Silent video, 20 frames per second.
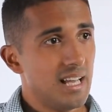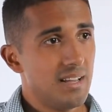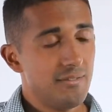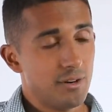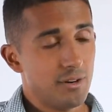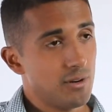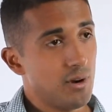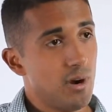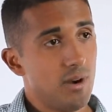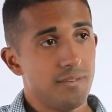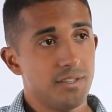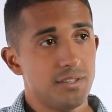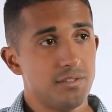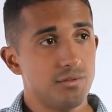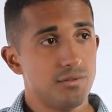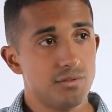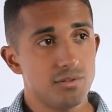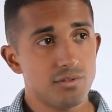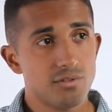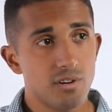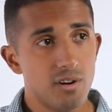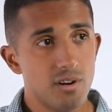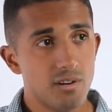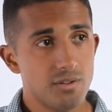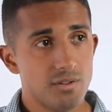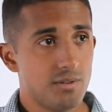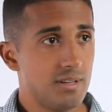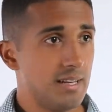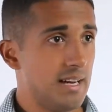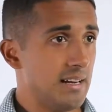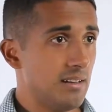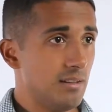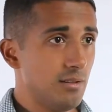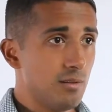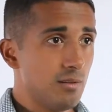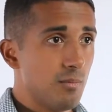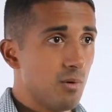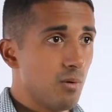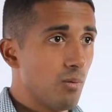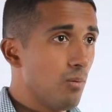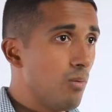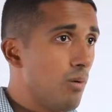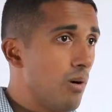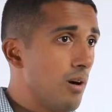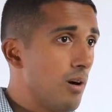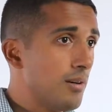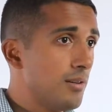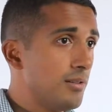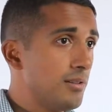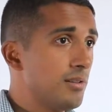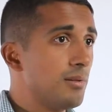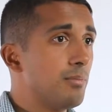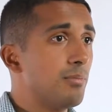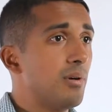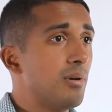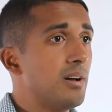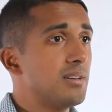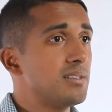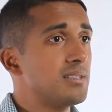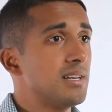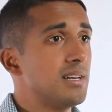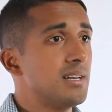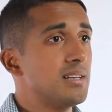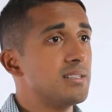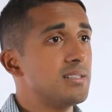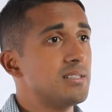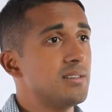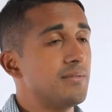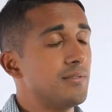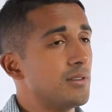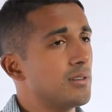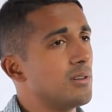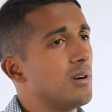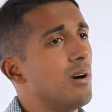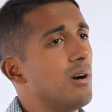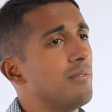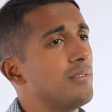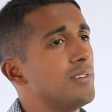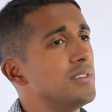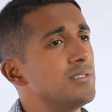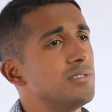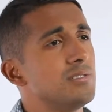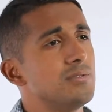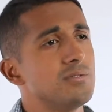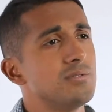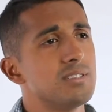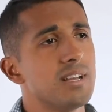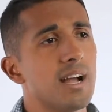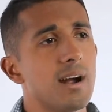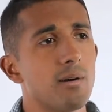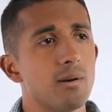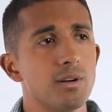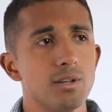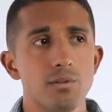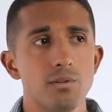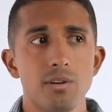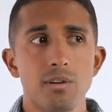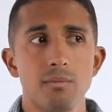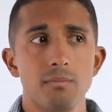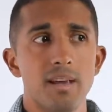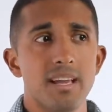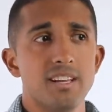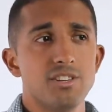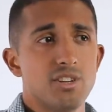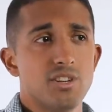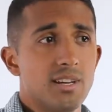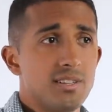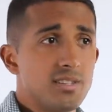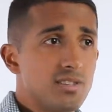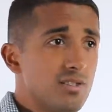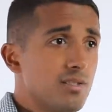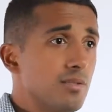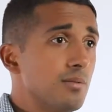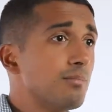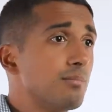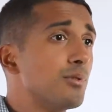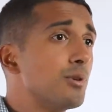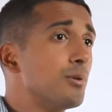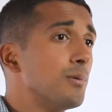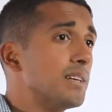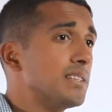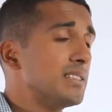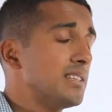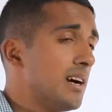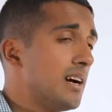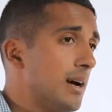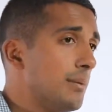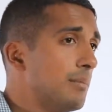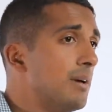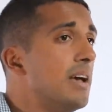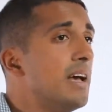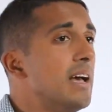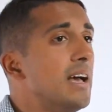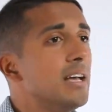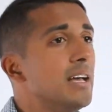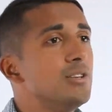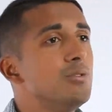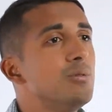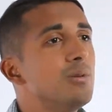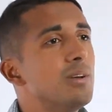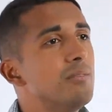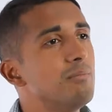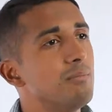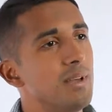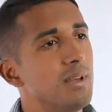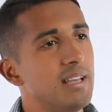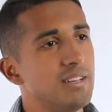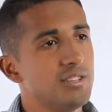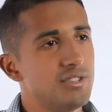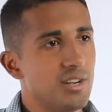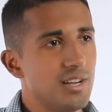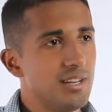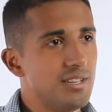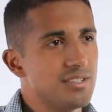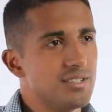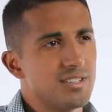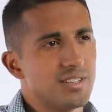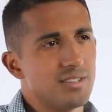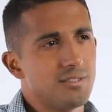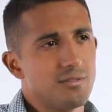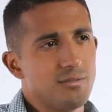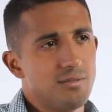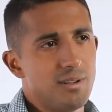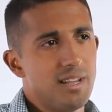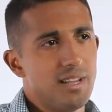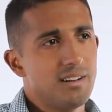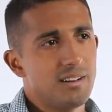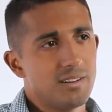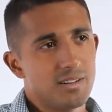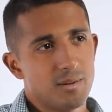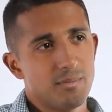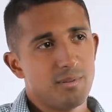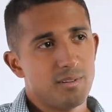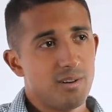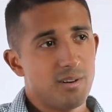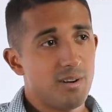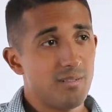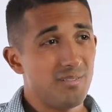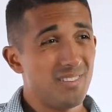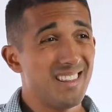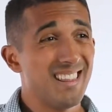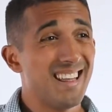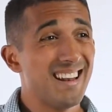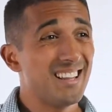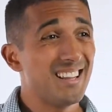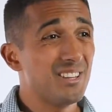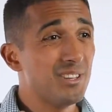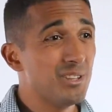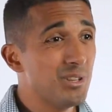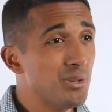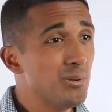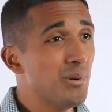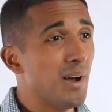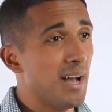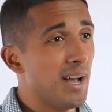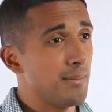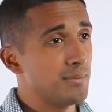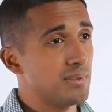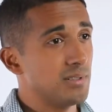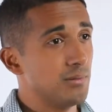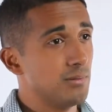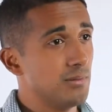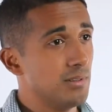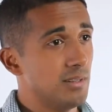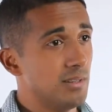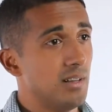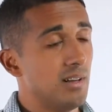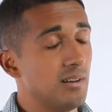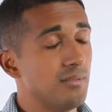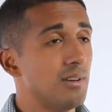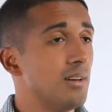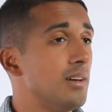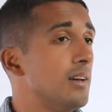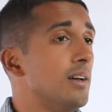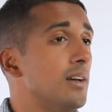If your coffee is too strong, you can add a little more water to the process. If your coffee is too sour, you can make changes to the brewing time. You can make changes and create a cup of coffee that you absolutely love.